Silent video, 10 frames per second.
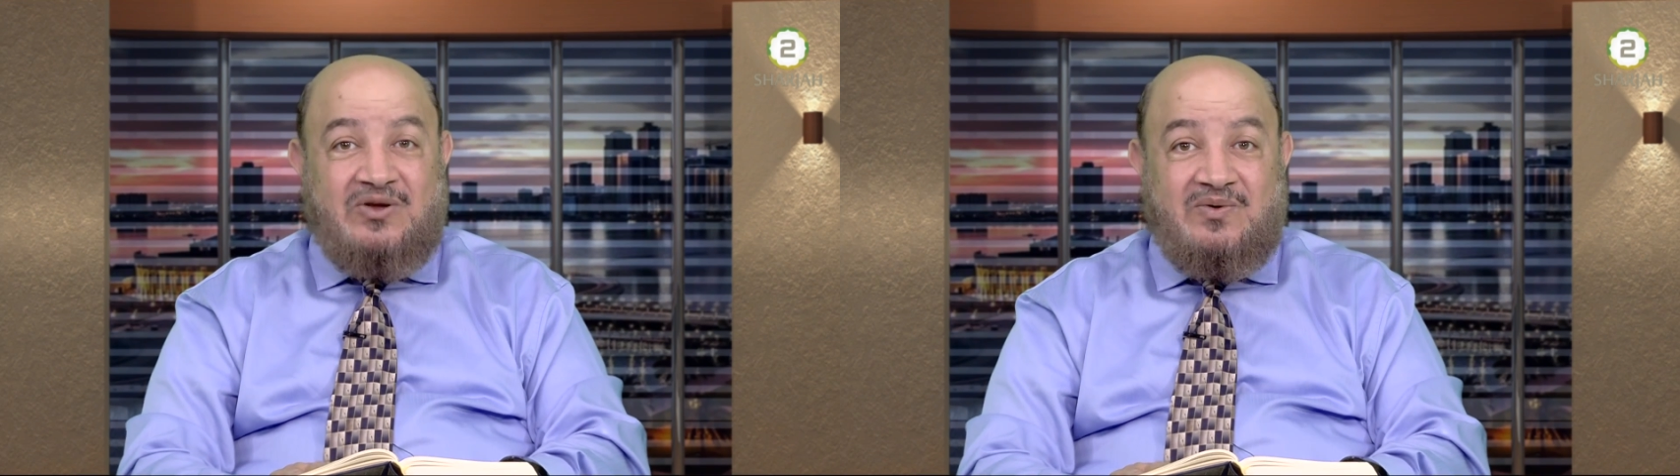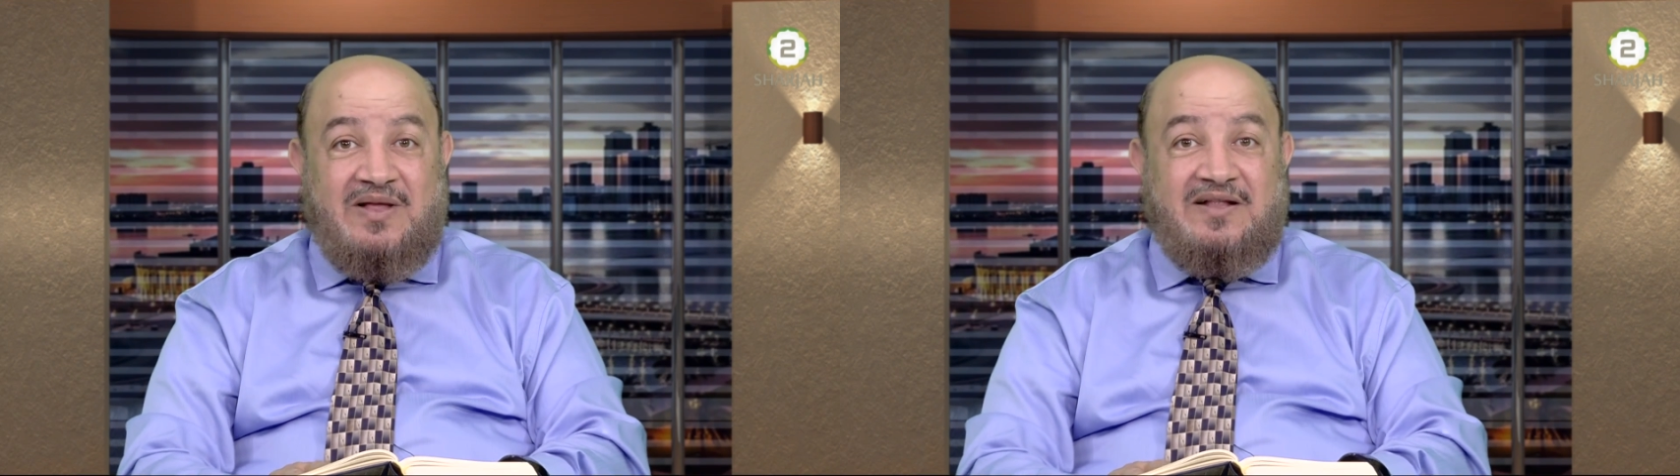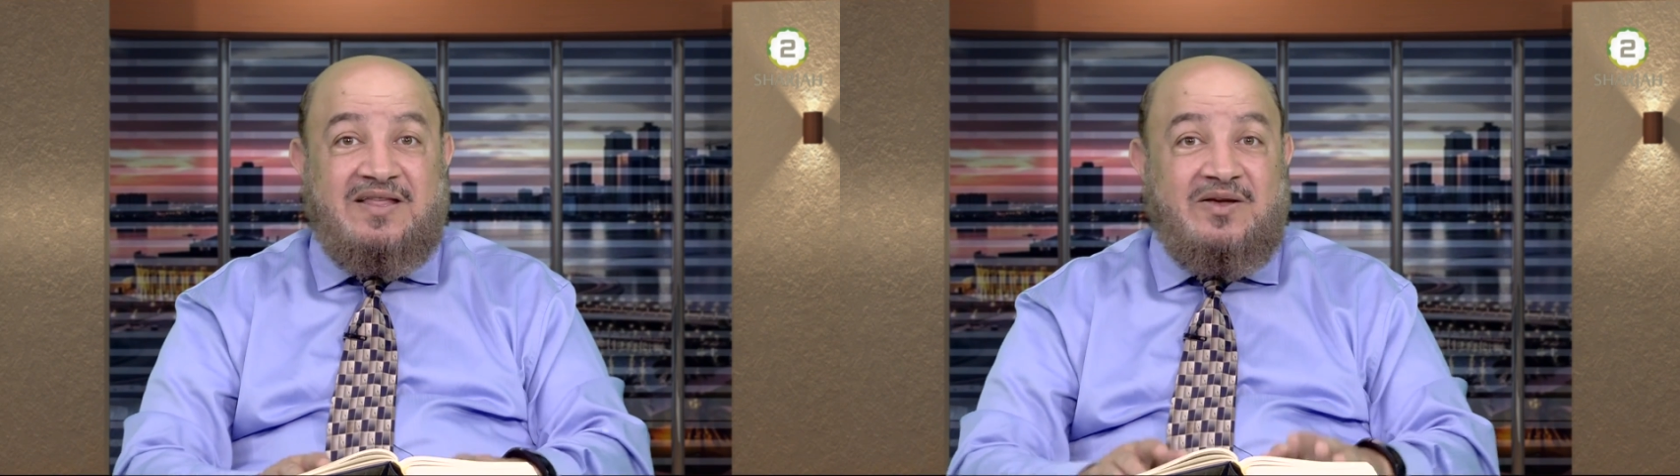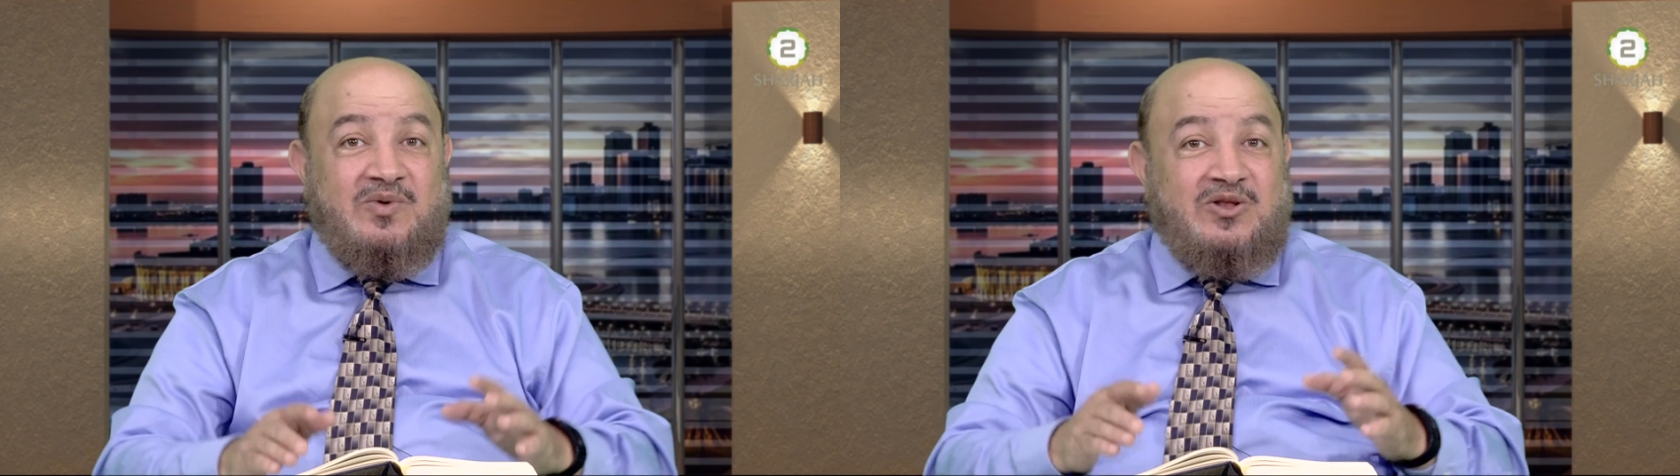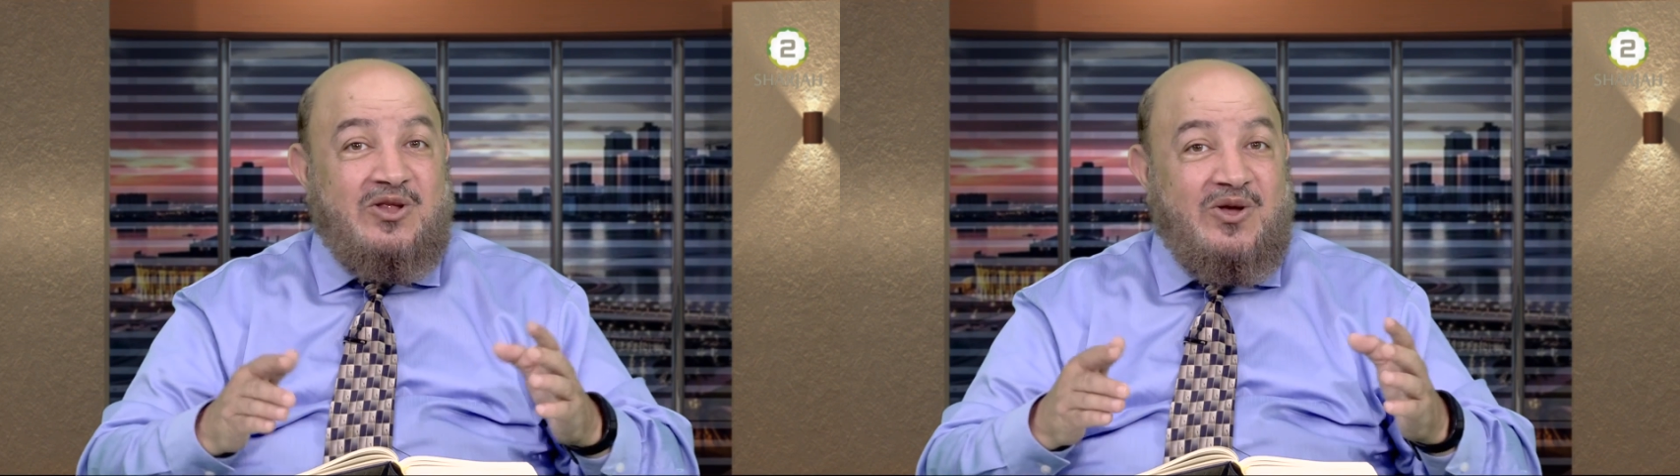so that
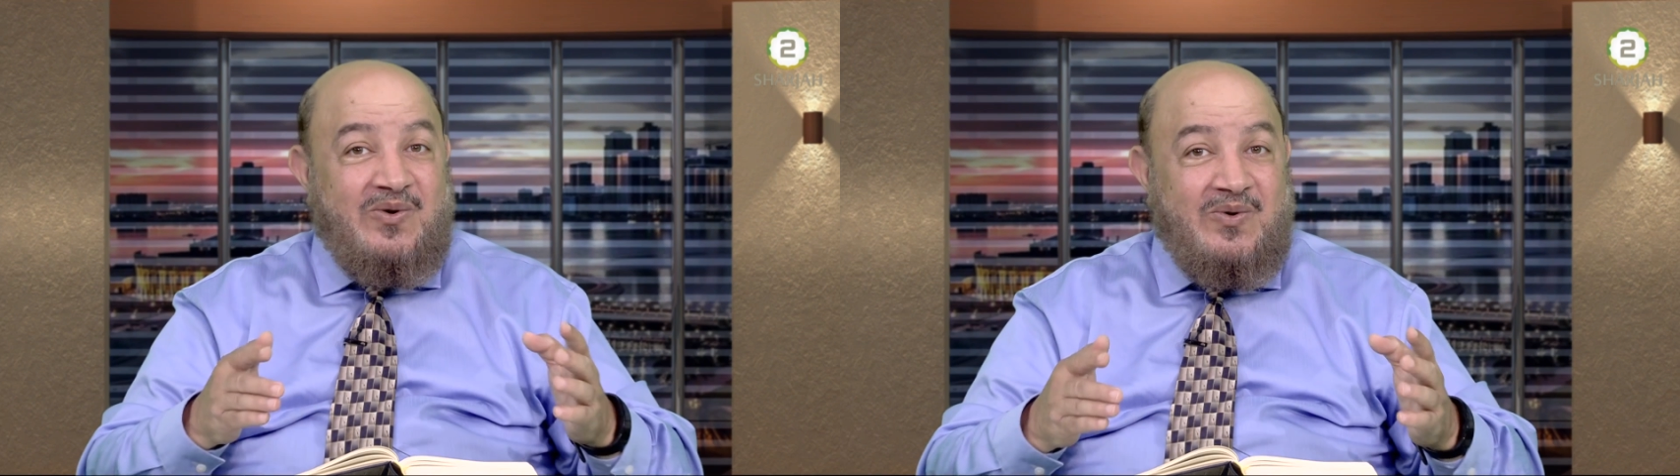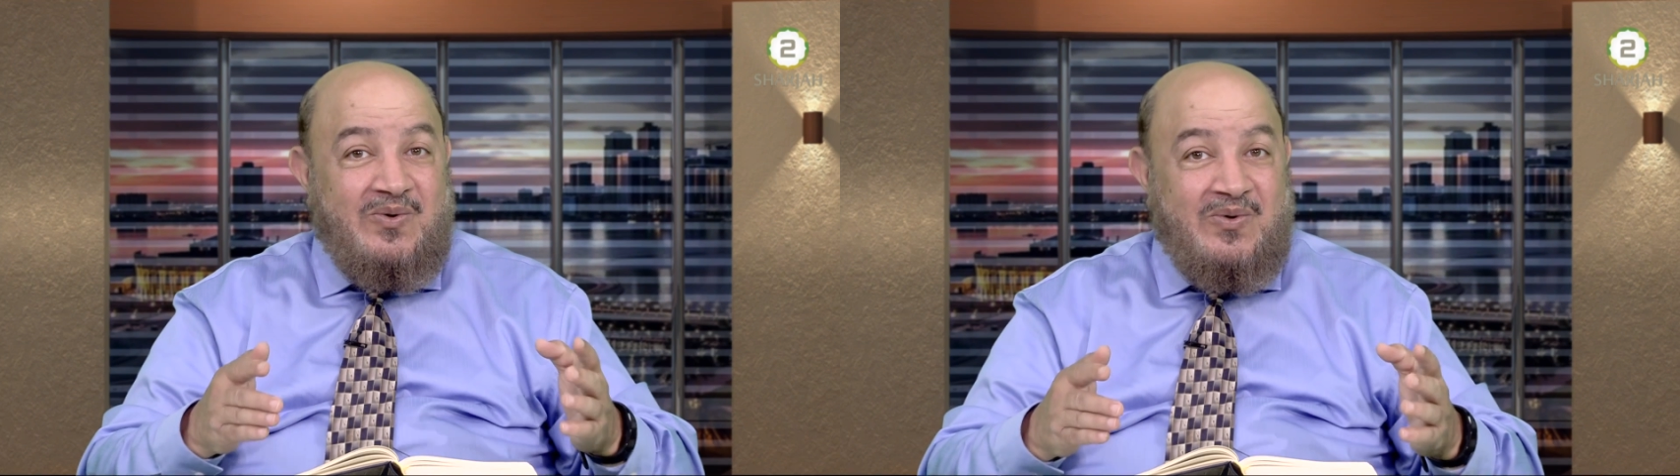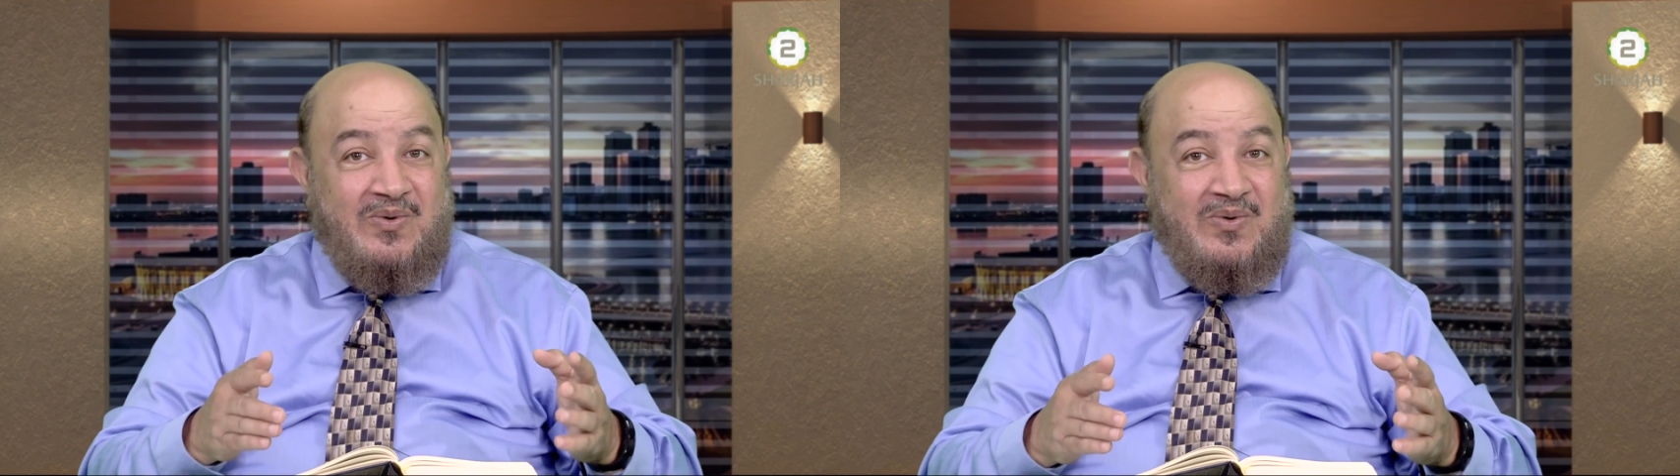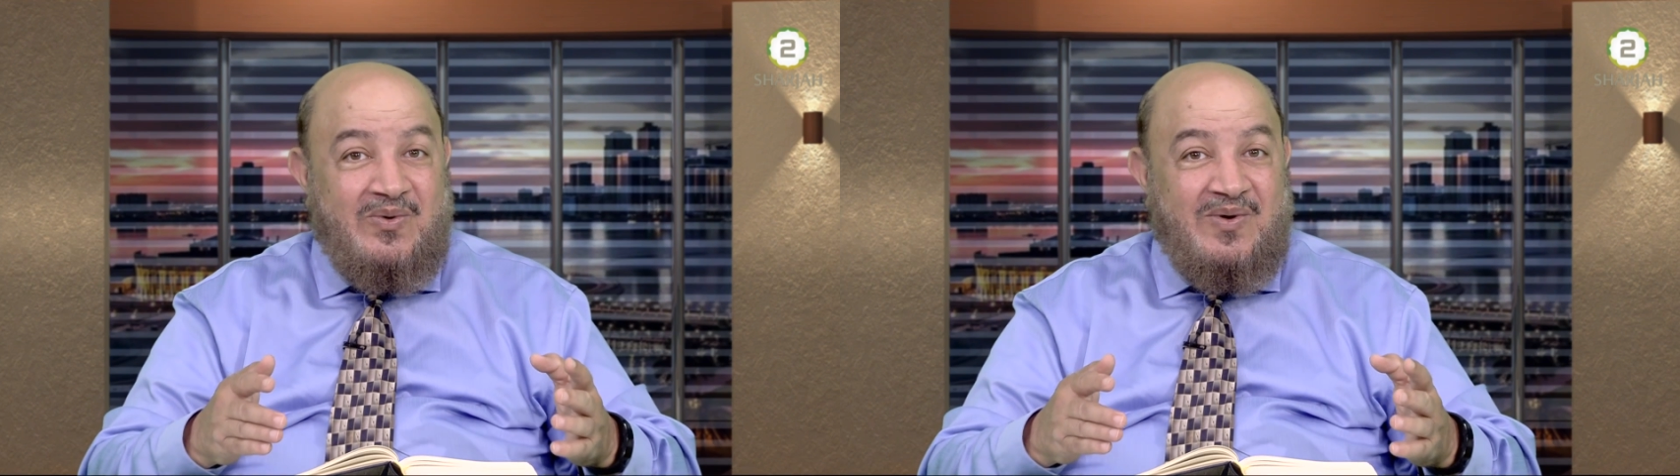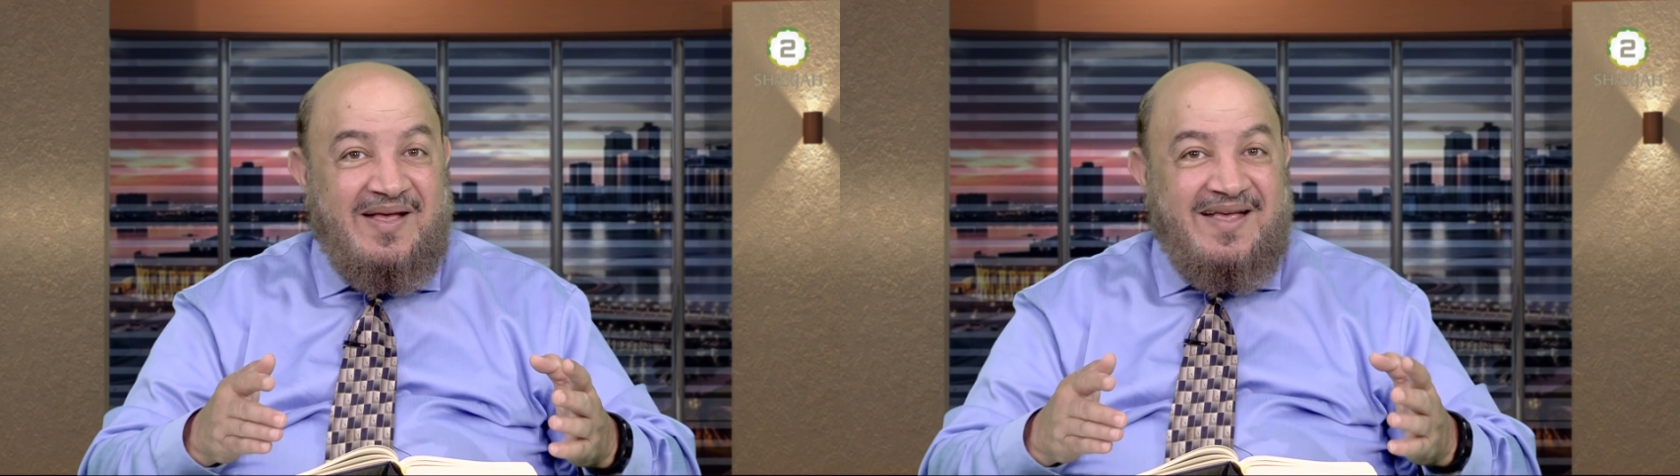they would
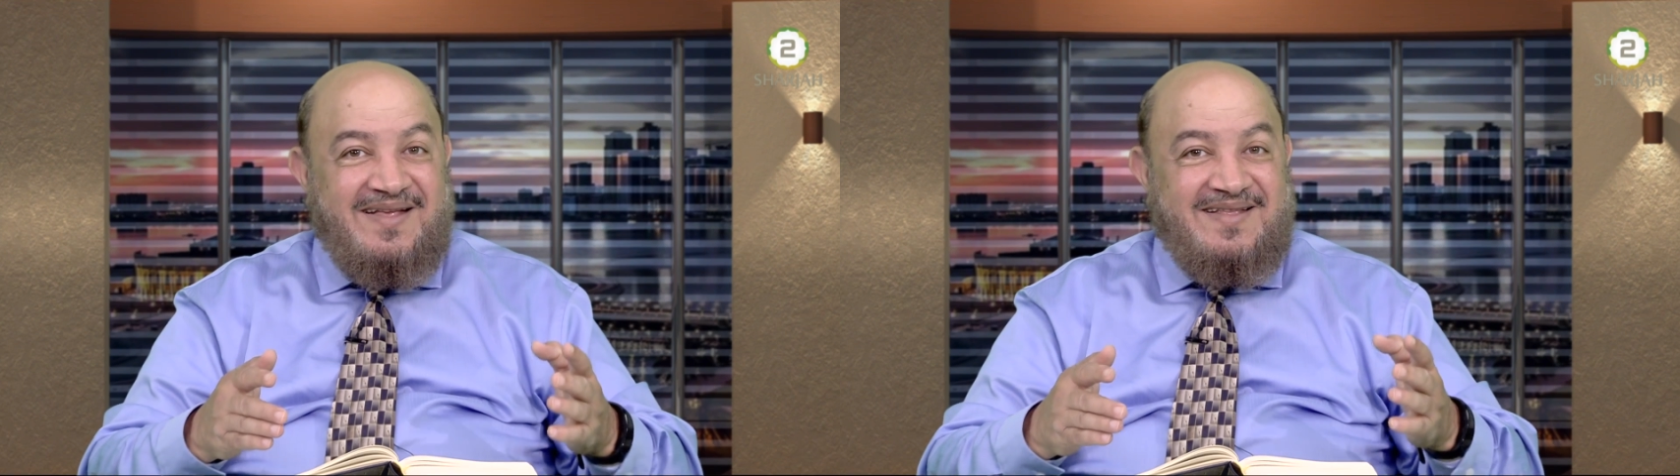know